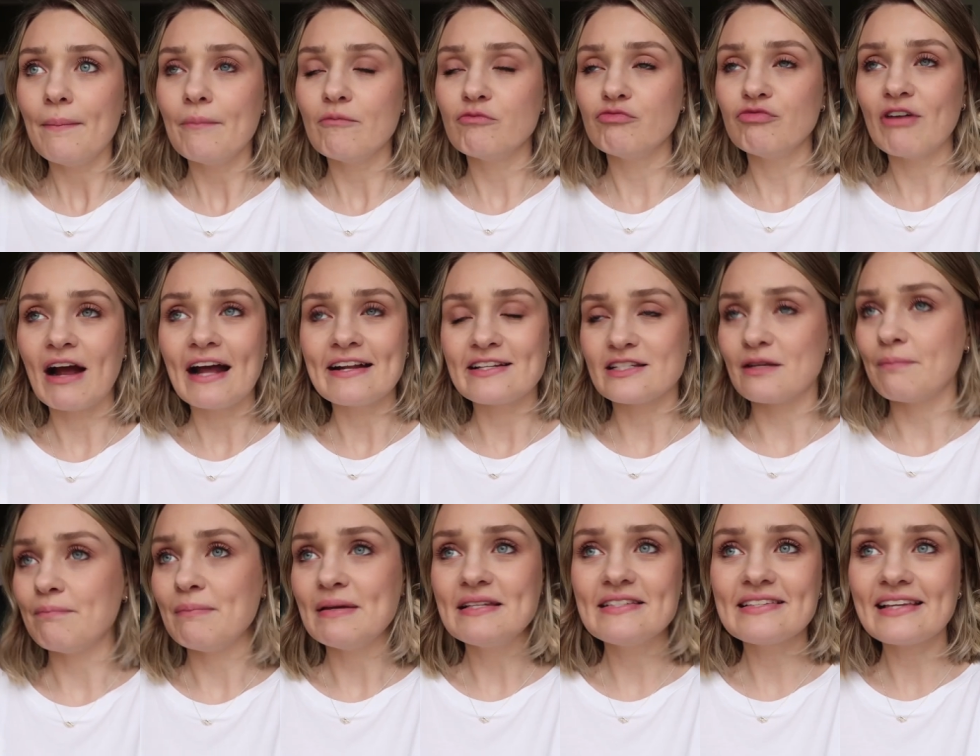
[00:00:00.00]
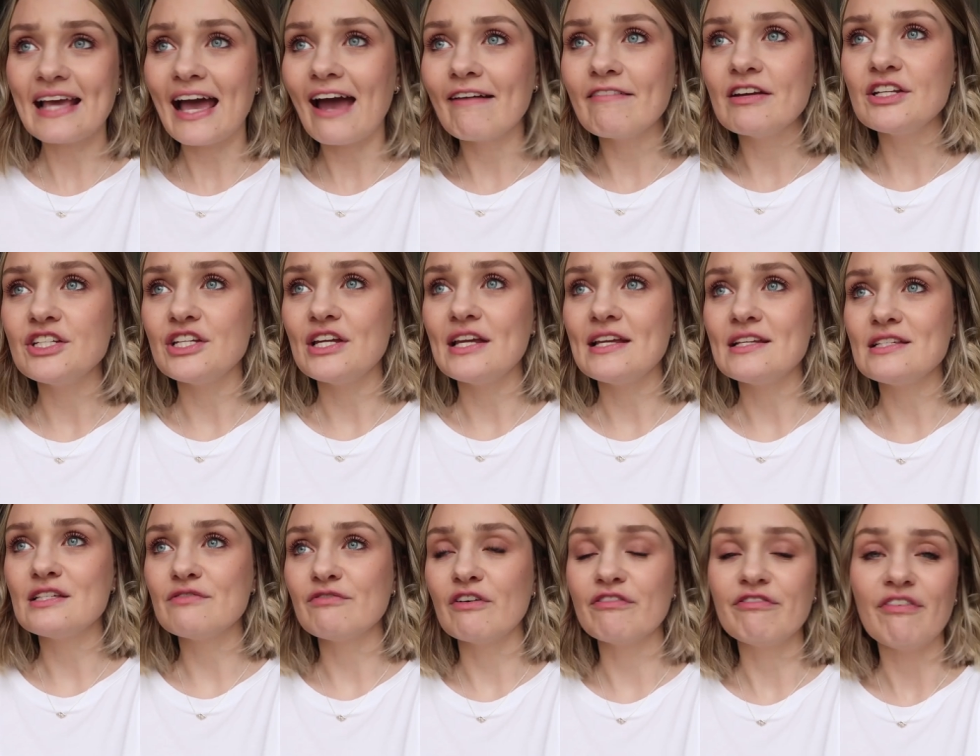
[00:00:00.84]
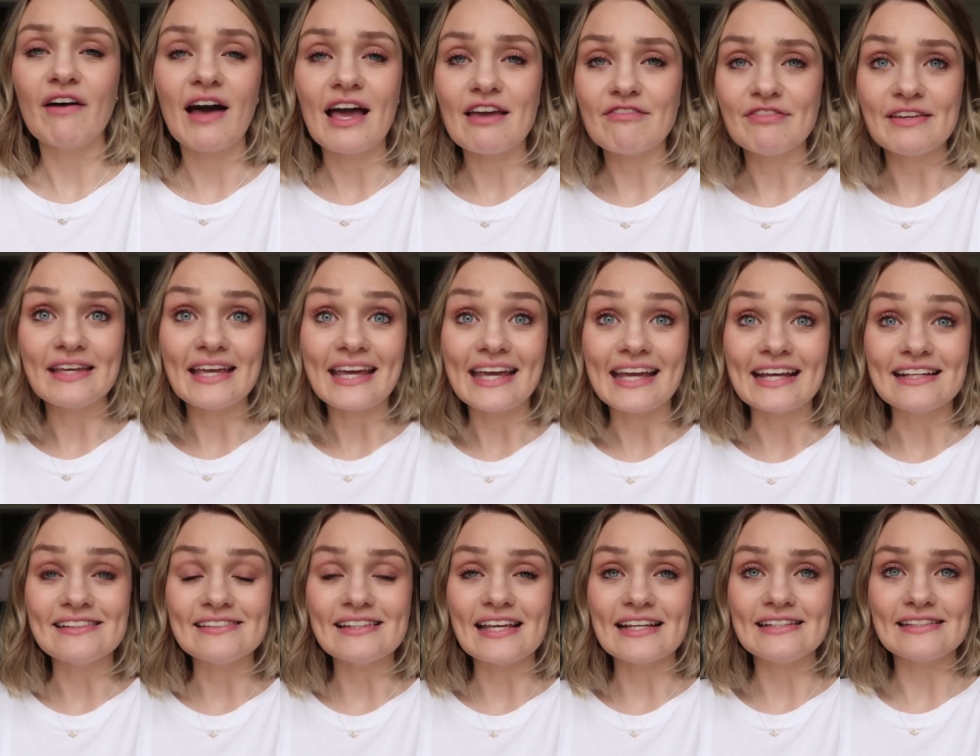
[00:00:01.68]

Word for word: random miscarriages for five years,